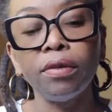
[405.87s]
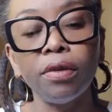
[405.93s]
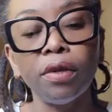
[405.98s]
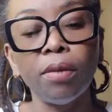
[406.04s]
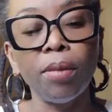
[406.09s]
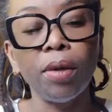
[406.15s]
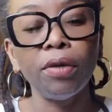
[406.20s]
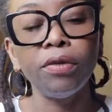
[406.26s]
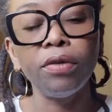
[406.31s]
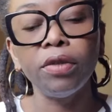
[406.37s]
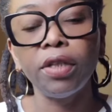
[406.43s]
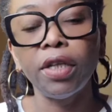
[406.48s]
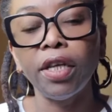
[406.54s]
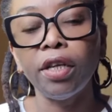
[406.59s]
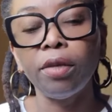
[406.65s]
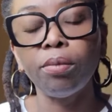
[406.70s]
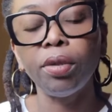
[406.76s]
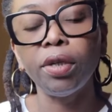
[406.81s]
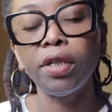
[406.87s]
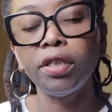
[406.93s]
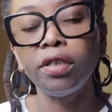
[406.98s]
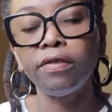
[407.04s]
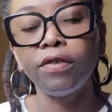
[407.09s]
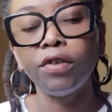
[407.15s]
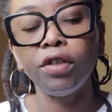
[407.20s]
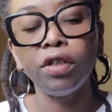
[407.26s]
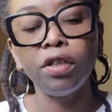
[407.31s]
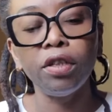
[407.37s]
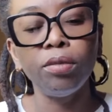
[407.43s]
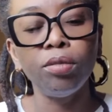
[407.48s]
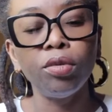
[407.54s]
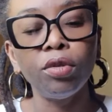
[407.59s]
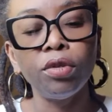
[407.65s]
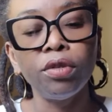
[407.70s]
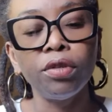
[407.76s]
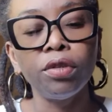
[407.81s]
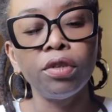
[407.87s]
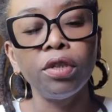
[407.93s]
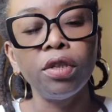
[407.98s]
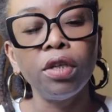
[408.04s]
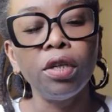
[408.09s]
about to take place for you, Libras.